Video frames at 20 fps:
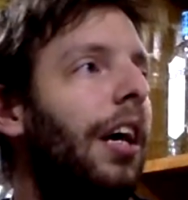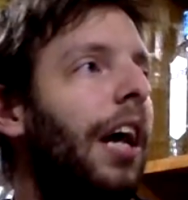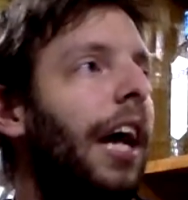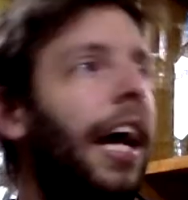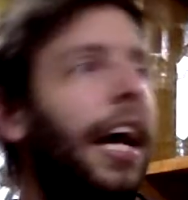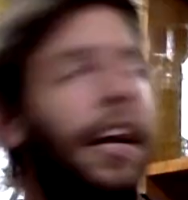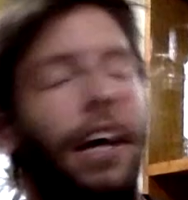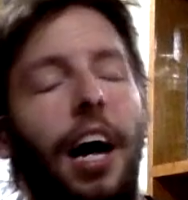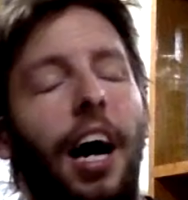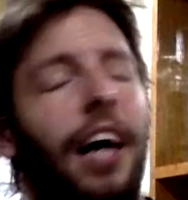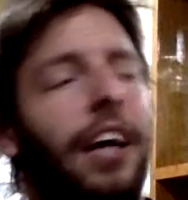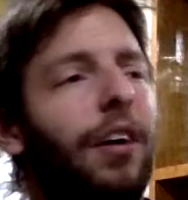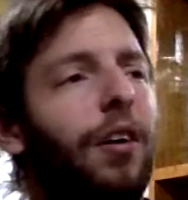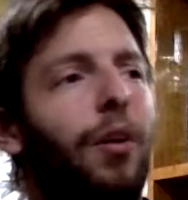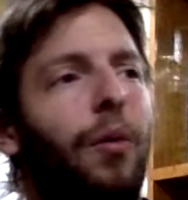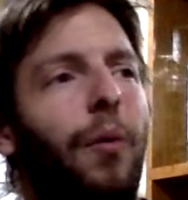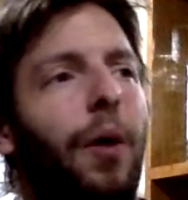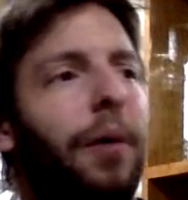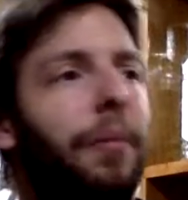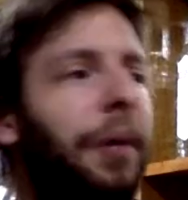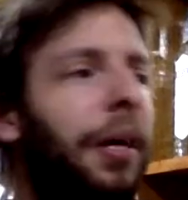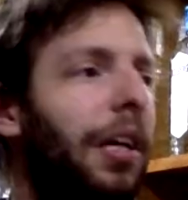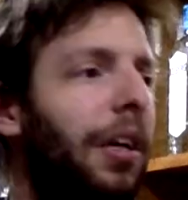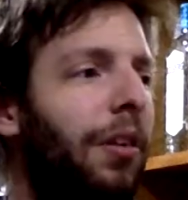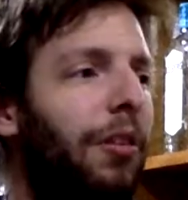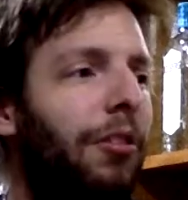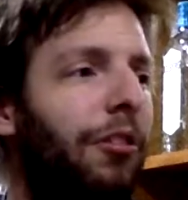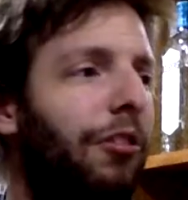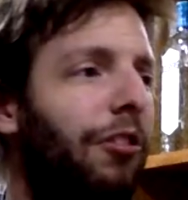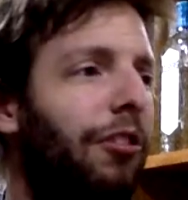And I don't know why
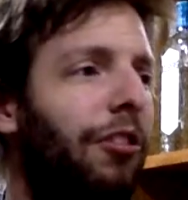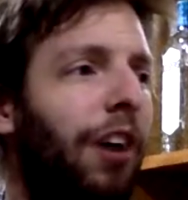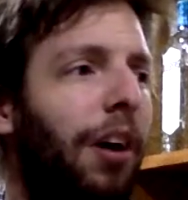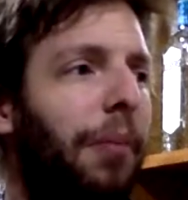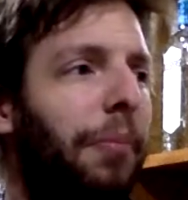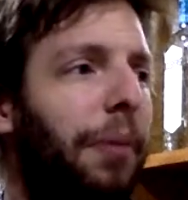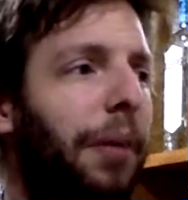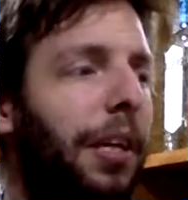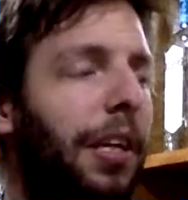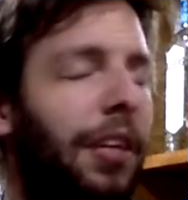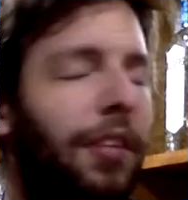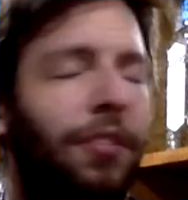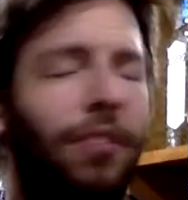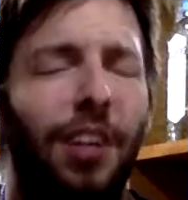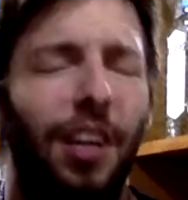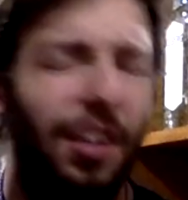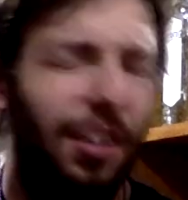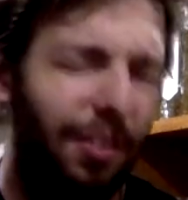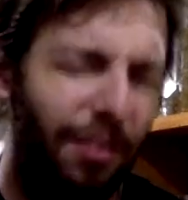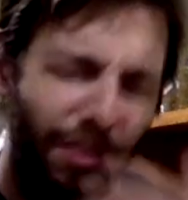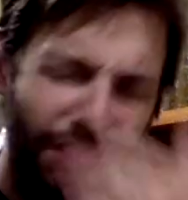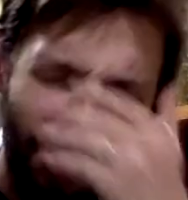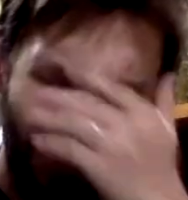Meliodas is shocked by this, and I don't